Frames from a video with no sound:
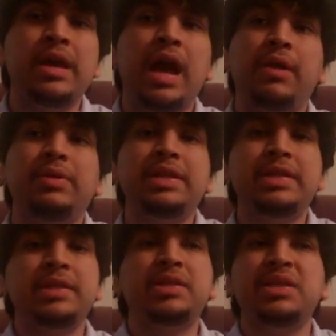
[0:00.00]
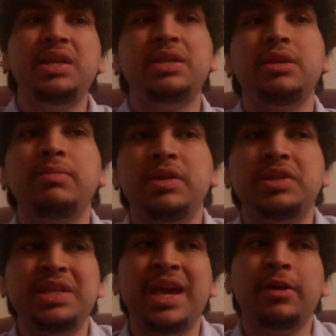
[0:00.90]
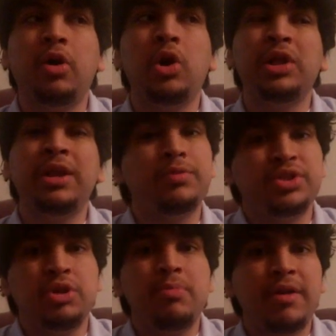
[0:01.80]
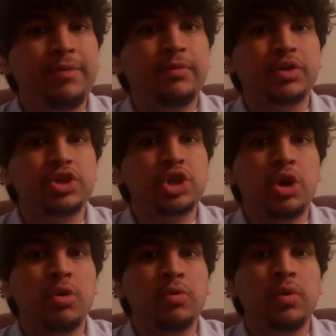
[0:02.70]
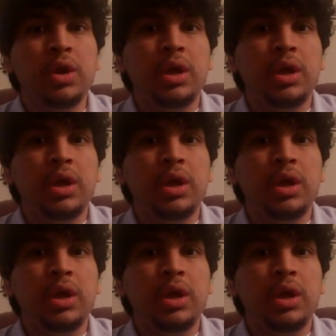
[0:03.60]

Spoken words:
I really didn't see DBZ at all, and it was still my favorite show